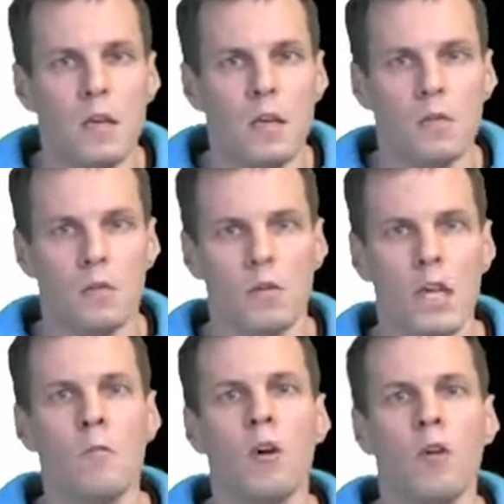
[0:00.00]
So
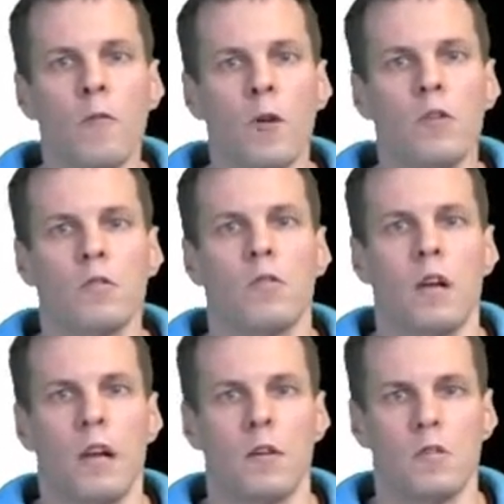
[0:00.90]
summary of regression
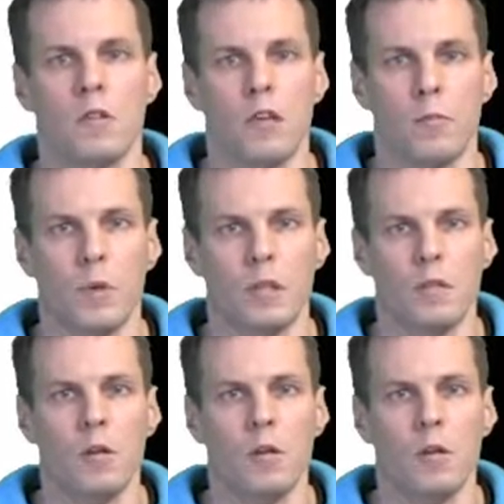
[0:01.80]
analysis interpretation.